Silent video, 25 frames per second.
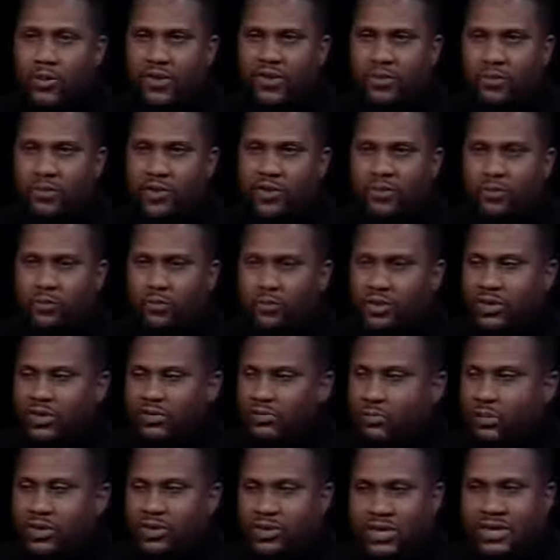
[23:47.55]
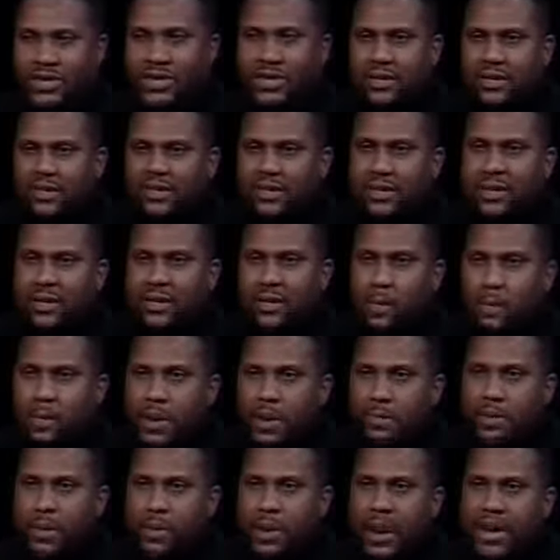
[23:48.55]
This, this, this ridiculous
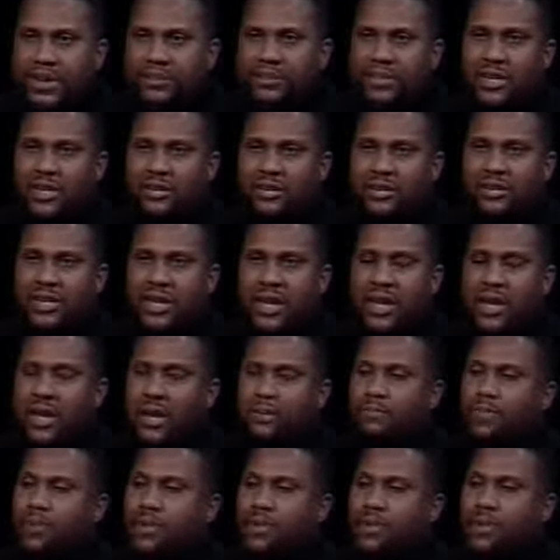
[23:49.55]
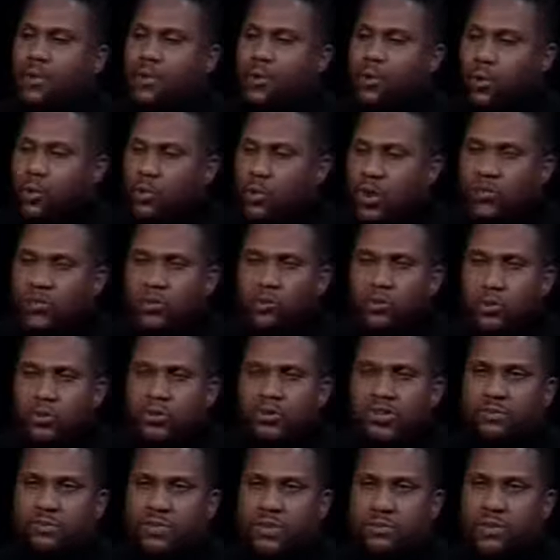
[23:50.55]
memo. I said at the time, whoever wrote
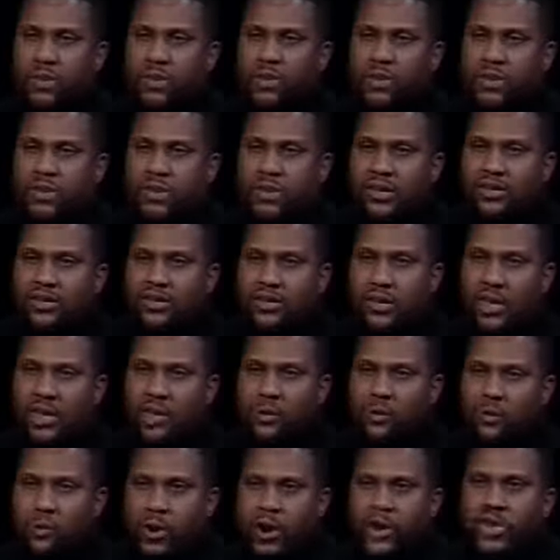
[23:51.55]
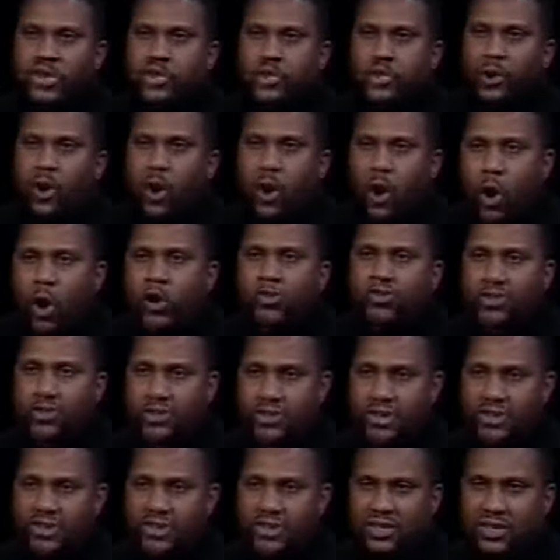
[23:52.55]
this memo is a racial
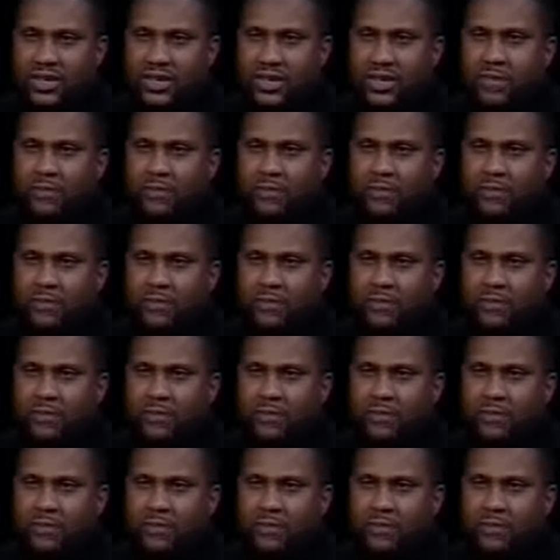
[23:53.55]
arsonist.